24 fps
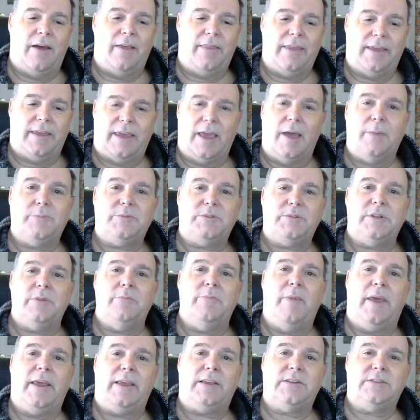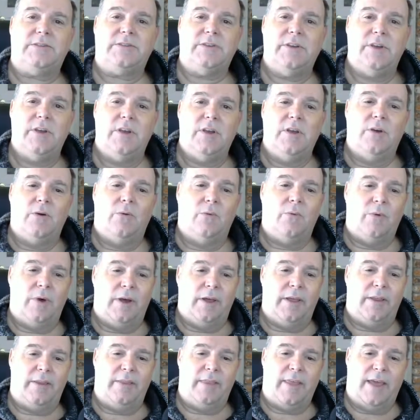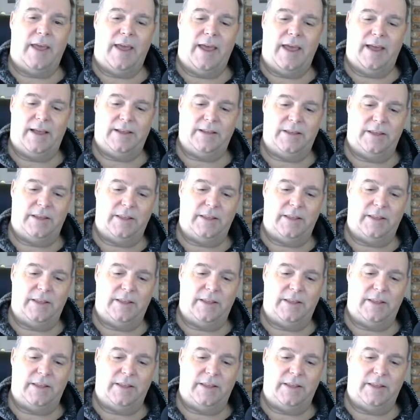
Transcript: I think Epson makes one that has,